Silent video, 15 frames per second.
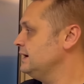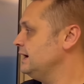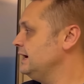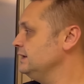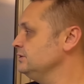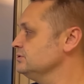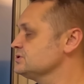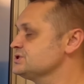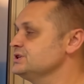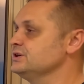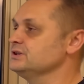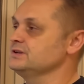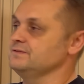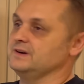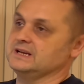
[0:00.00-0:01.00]
And you'll see
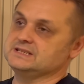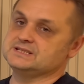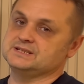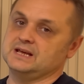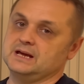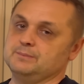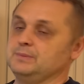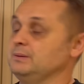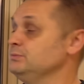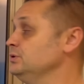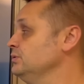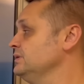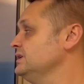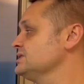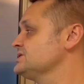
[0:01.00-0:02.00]
your device name. I'm
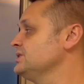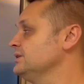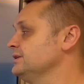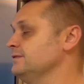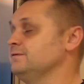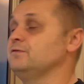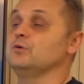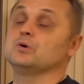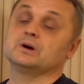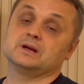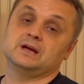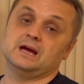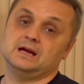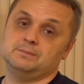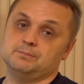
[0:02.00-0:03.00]
doing this on the
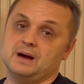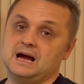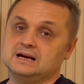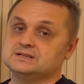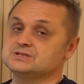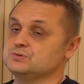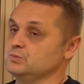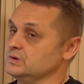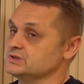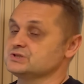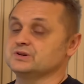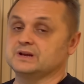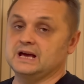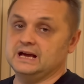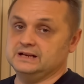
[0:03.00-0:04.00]
4K Max, works
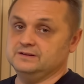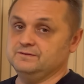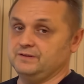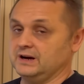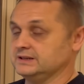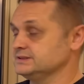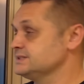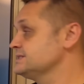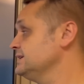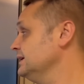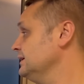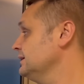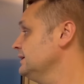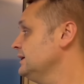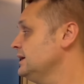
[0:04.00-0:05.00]
on any Fire
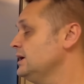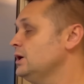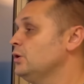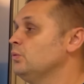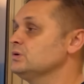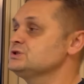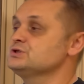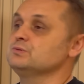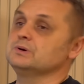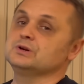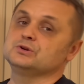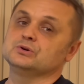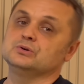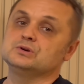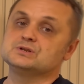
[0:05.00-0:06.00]
Stick. What you want to
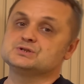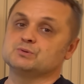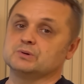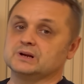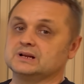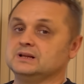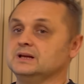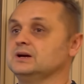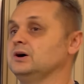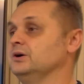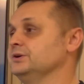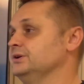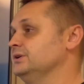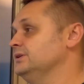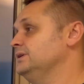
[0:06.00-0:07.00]
do is you want to click
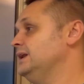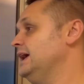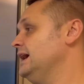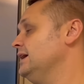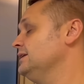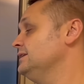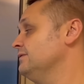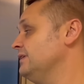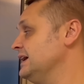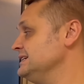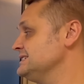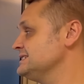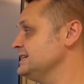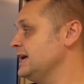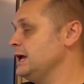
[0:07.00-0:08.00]
on your
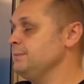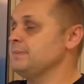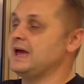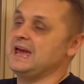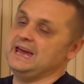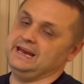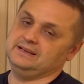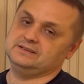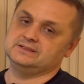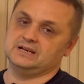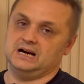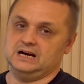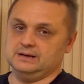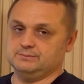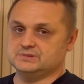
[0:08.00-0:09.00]
device name 8
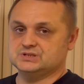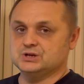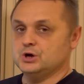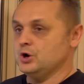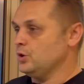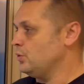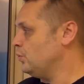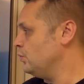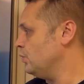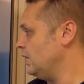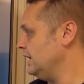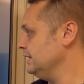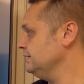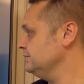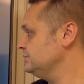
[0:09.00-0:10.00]
times.
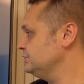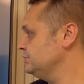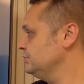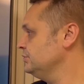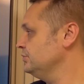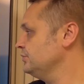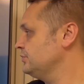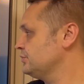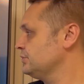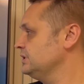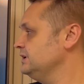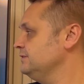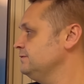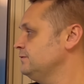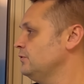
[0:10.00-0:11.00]
1, 2,
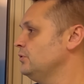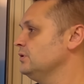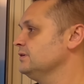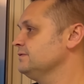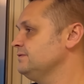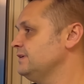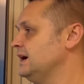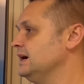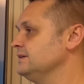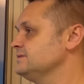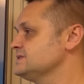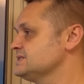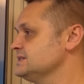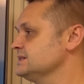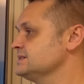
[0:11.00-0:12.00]
3, 4, 5,
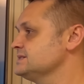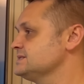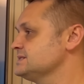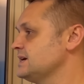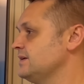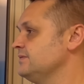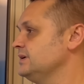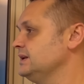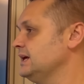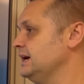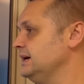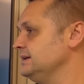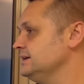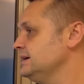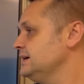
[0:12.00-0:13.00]
6, 7, 8.